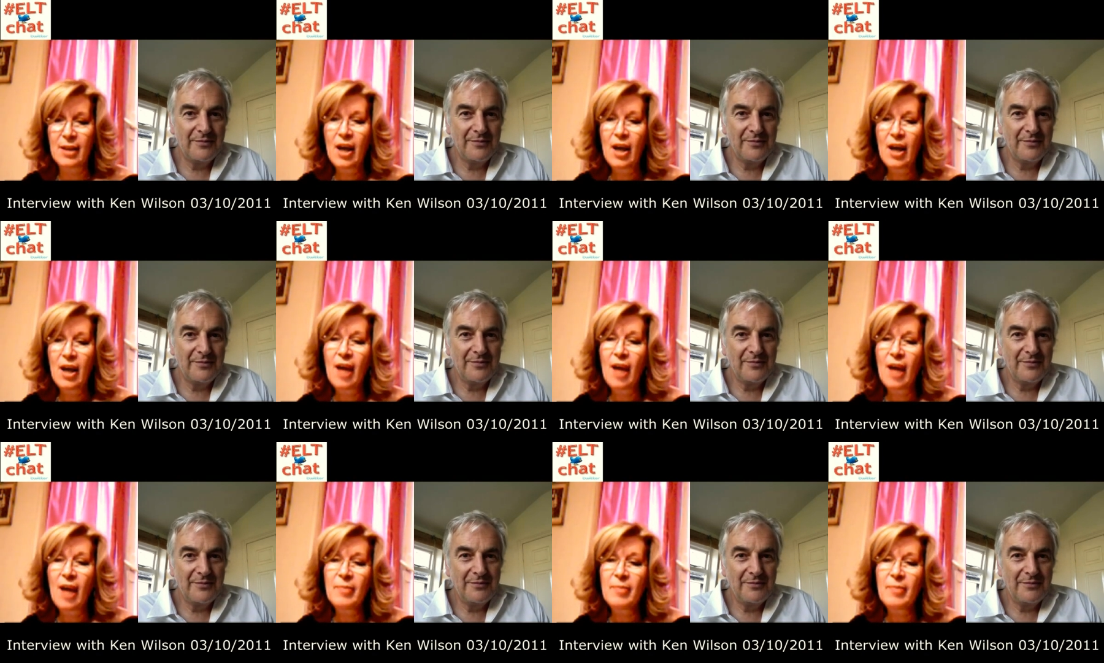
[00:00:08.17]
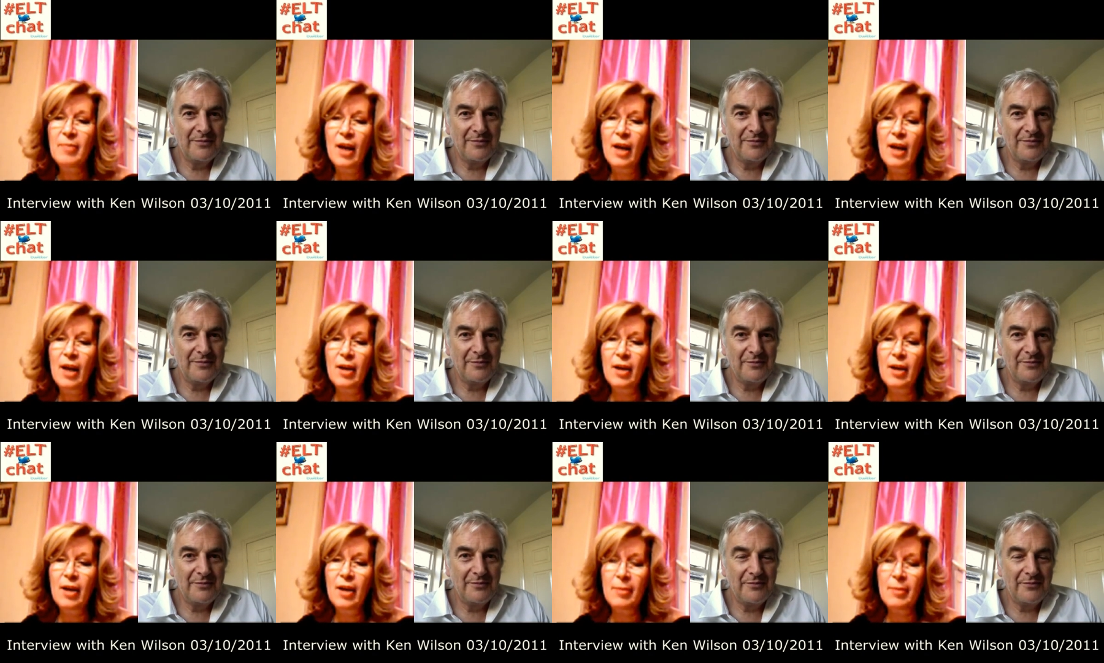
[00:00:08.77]
Speaker 1: Um, a
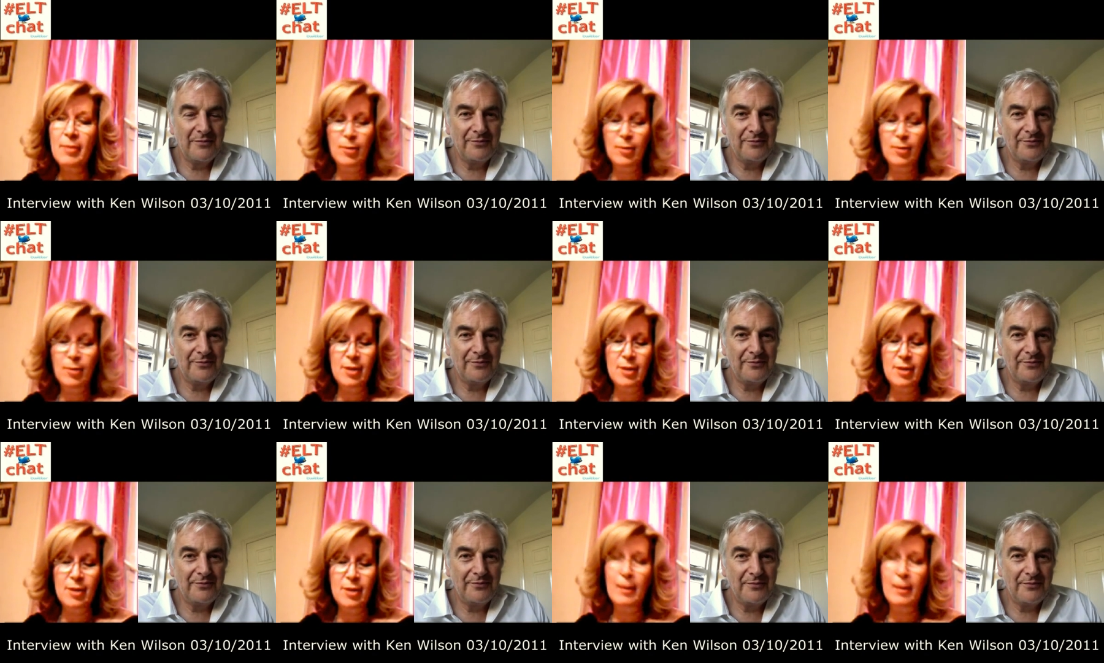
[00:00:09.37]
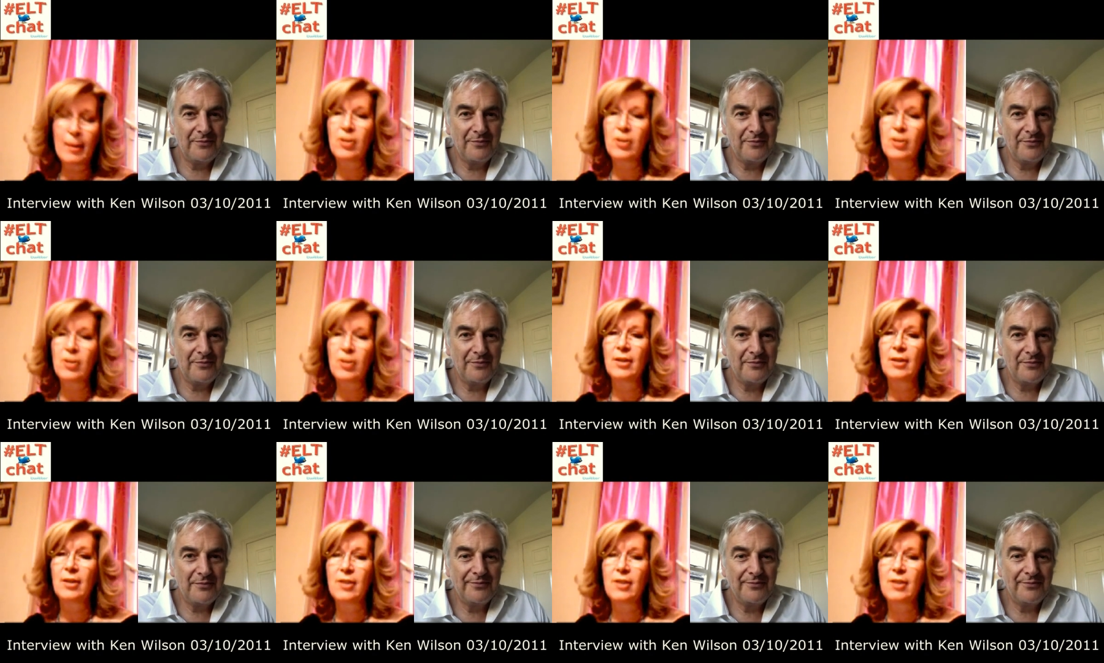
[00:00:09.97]
couple of words about
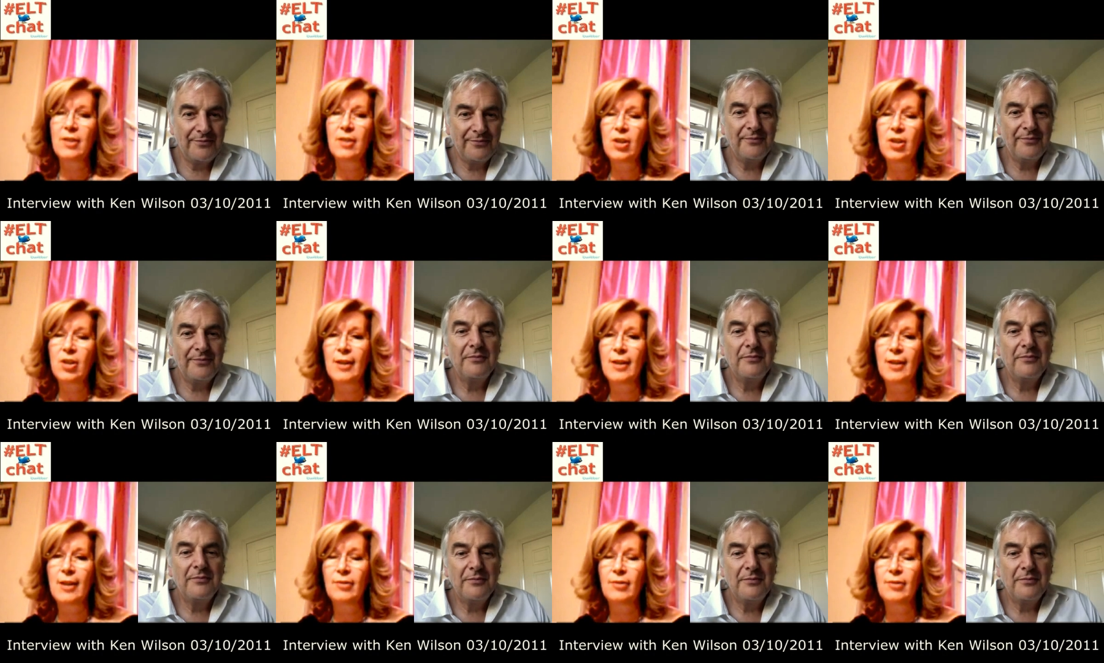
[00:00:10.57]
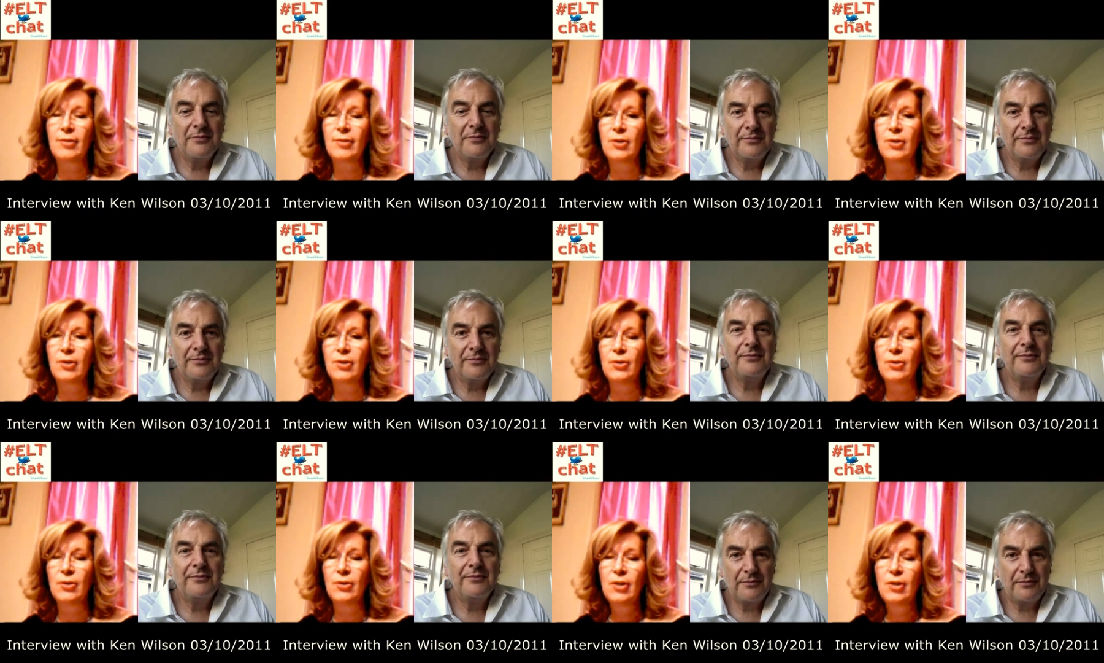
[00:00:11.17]
ELT chat, if
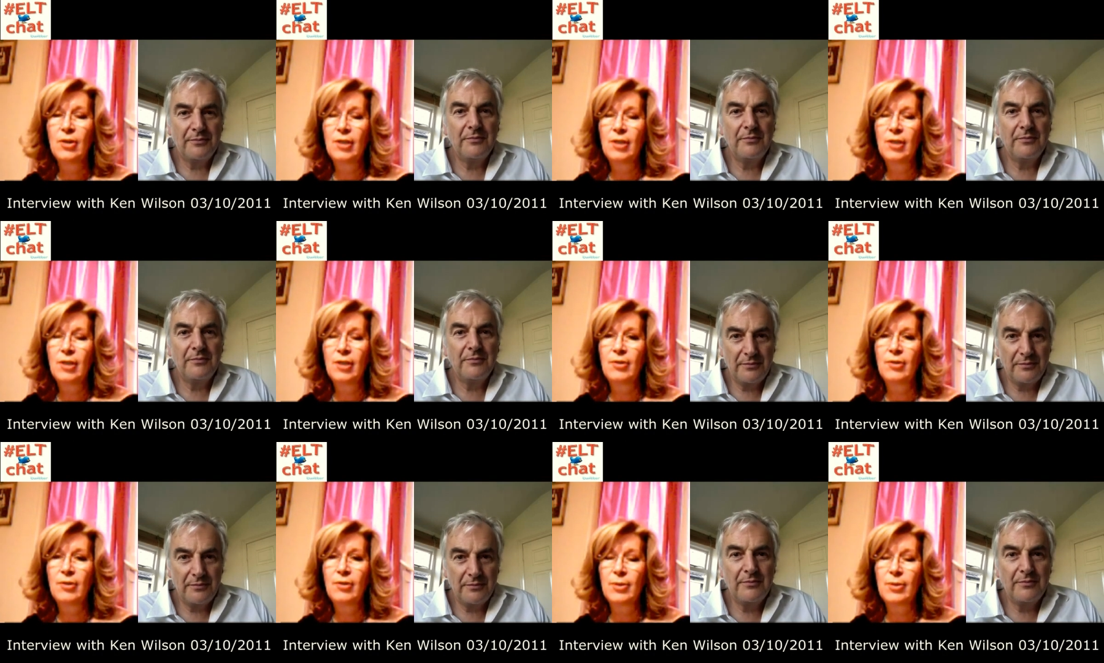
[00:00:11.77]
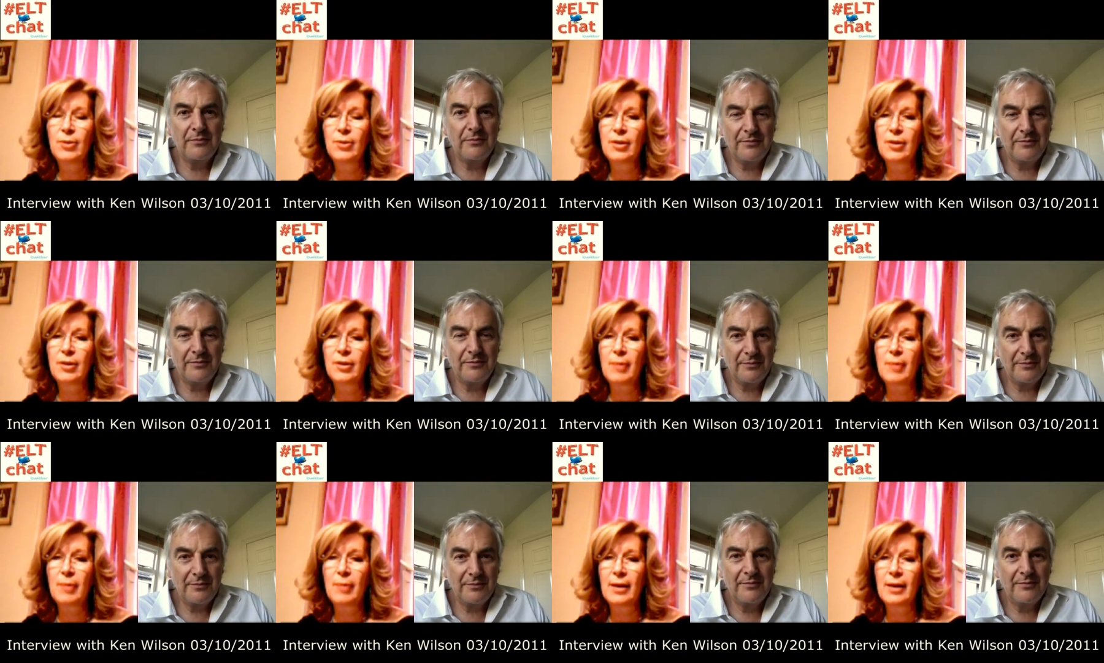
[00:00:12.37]
you if you wouldn't
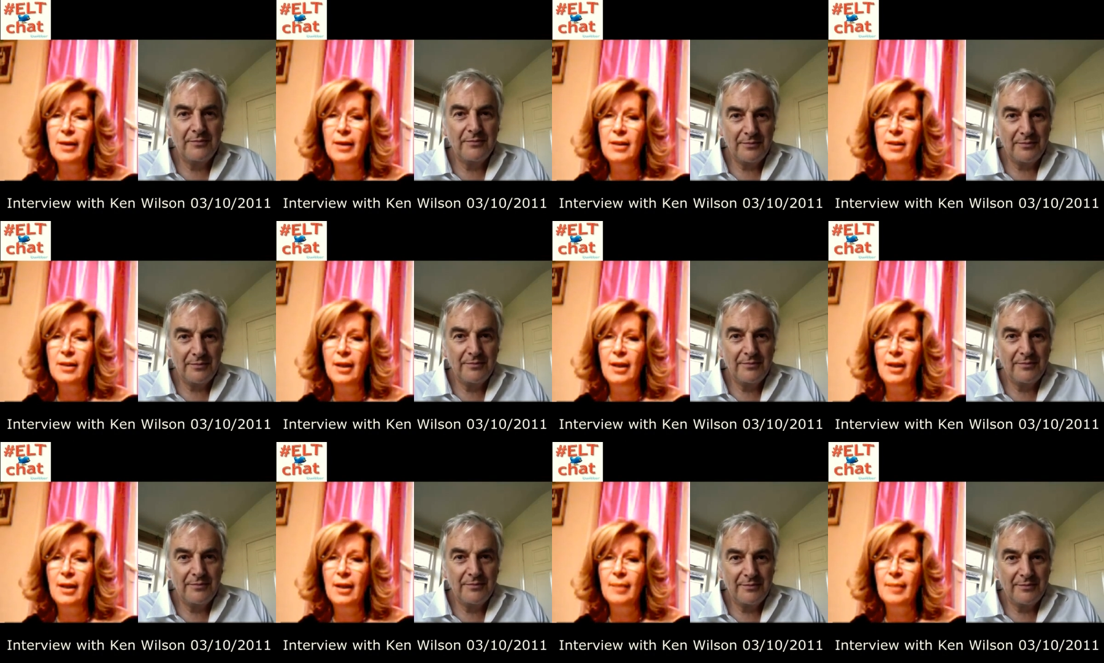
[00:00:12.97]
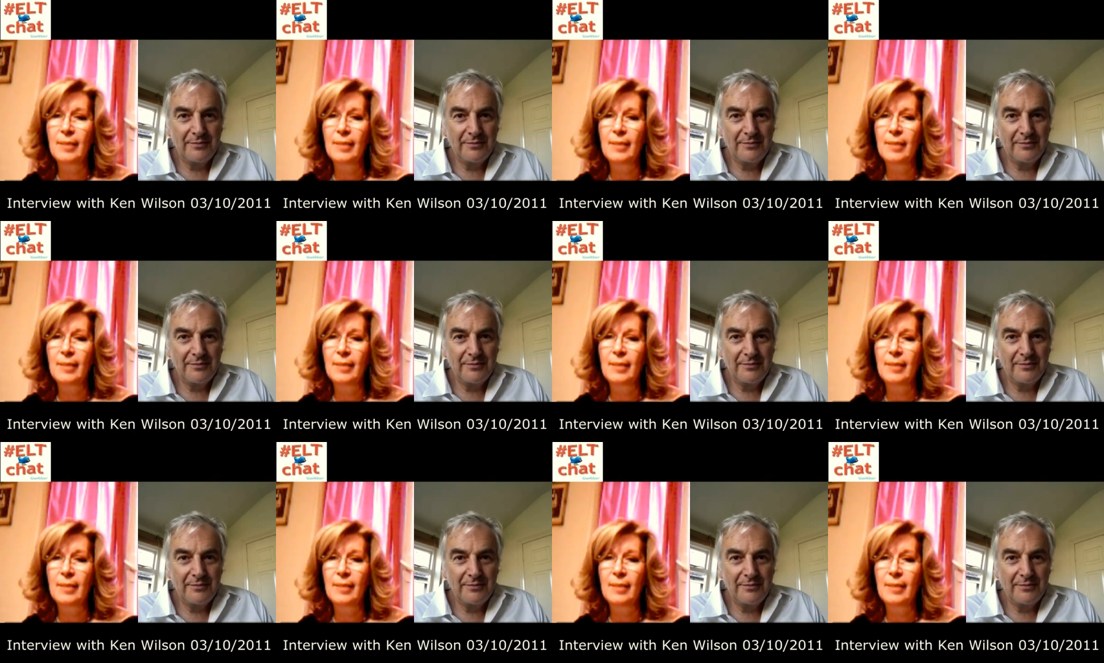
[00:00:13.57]
mind uh,